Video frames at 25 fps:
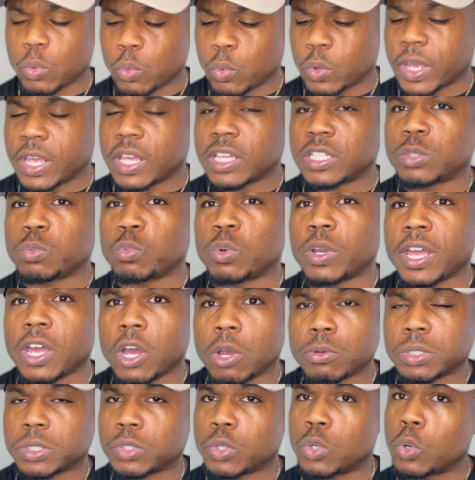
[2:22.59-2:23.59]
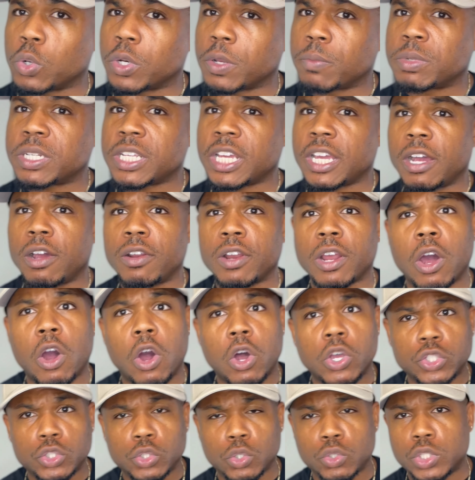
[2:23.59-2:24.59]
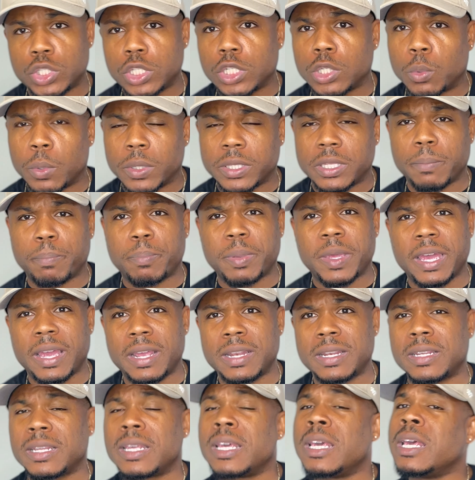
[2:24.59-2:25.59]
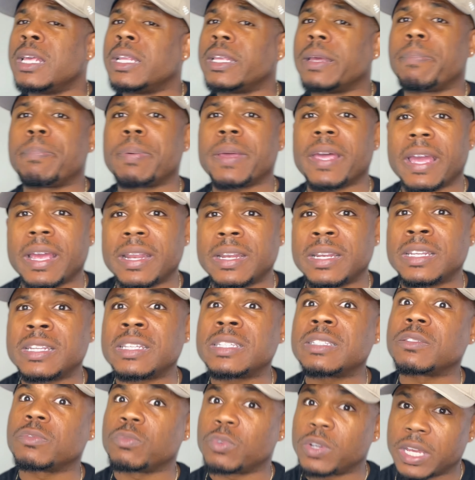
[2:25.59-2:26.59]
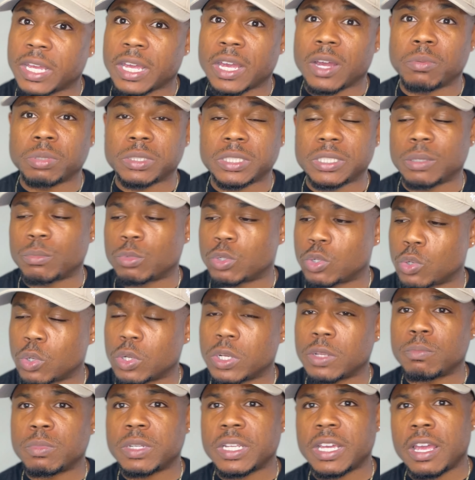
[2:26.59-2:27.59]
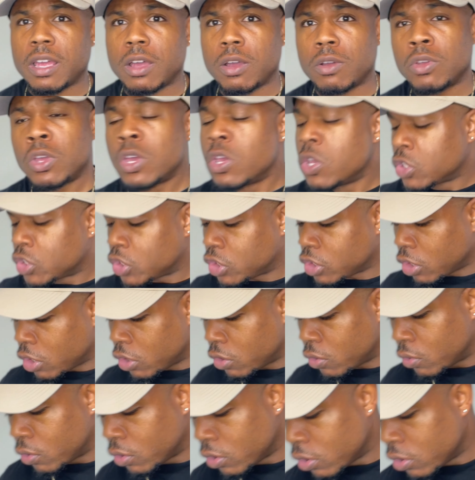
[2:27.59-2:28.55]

It's what helps cool them down. Also, too, with the panting. The panting is what helps them cool them down. So